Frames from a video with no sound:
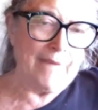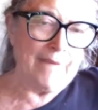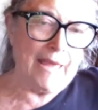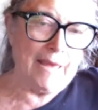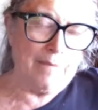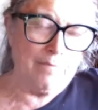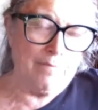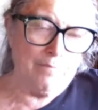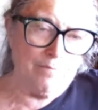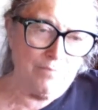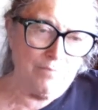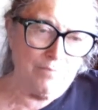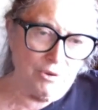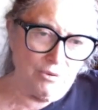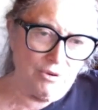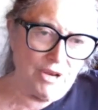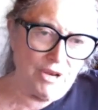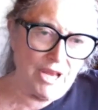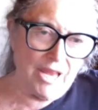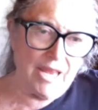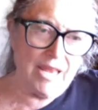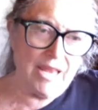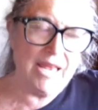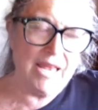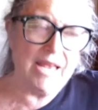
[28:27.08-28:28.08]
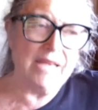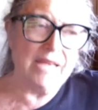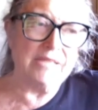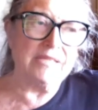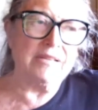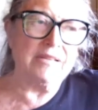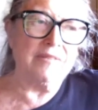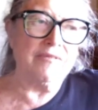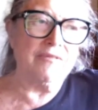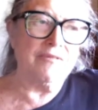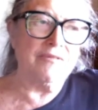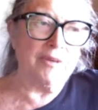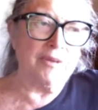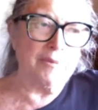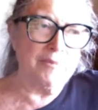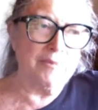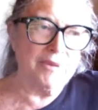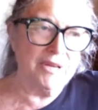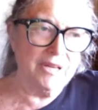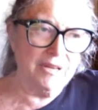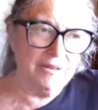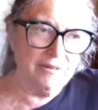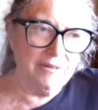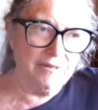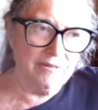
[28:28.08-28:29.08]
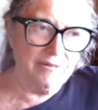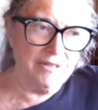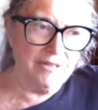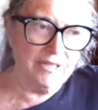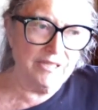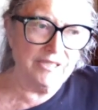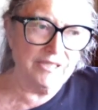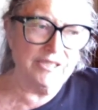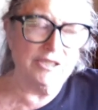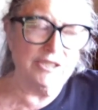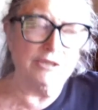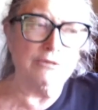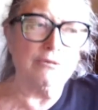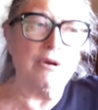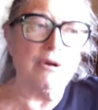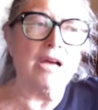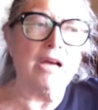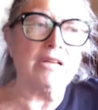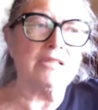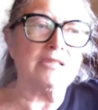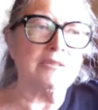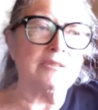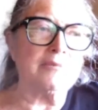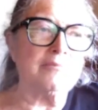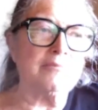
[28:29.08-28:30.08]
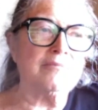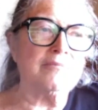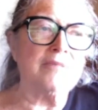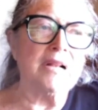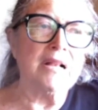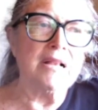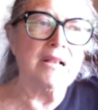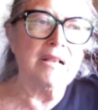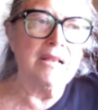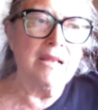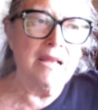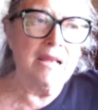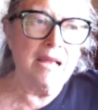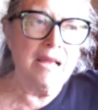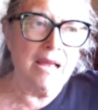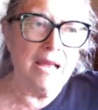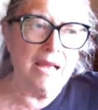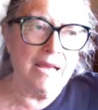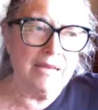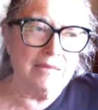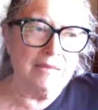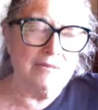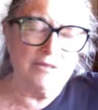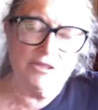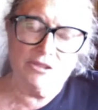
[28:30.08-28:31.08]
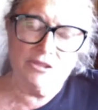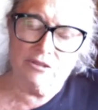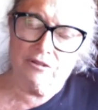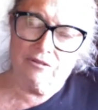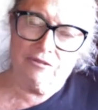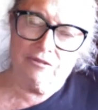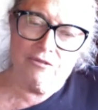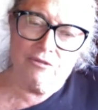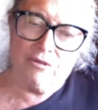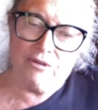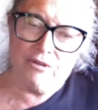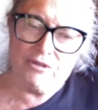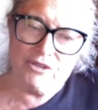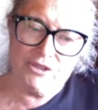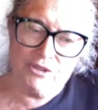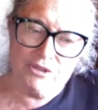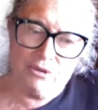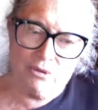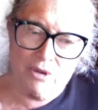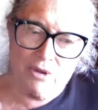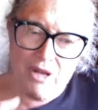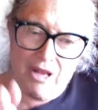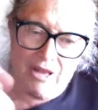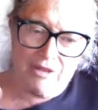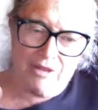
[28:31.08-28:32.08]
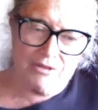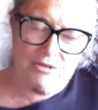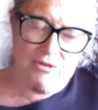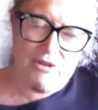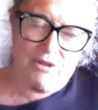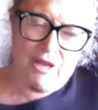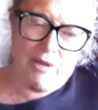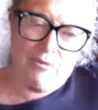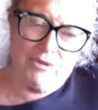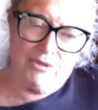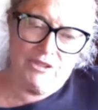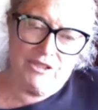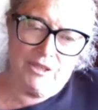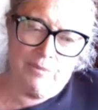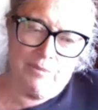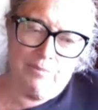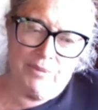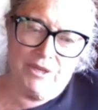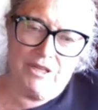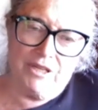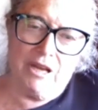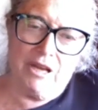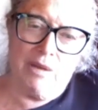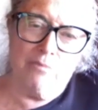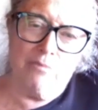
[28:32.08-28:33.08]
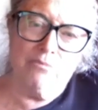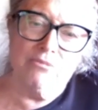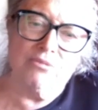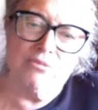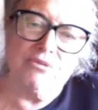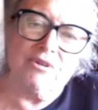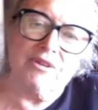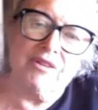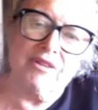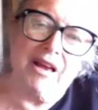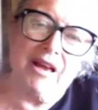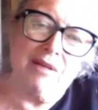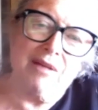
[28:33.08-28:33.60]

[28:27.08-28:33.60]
and beauty as a feminine desideratum, and so forth. So, so that was the penumbra. That